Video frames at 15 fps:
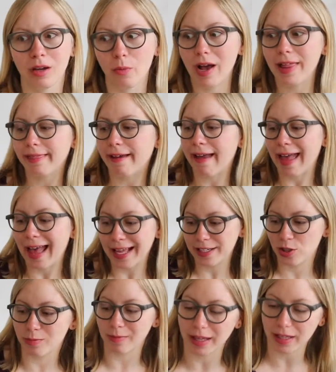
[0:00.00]
Well, I had
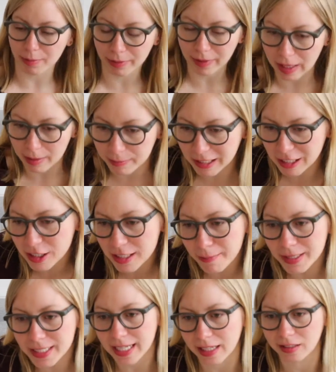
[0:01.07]
to make a plan, because let
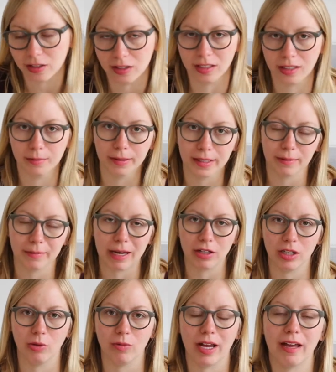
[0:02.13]
me tell you a little bit
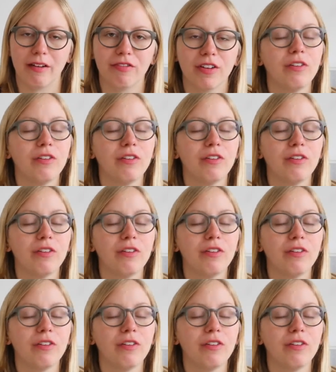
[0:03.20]
about EYF.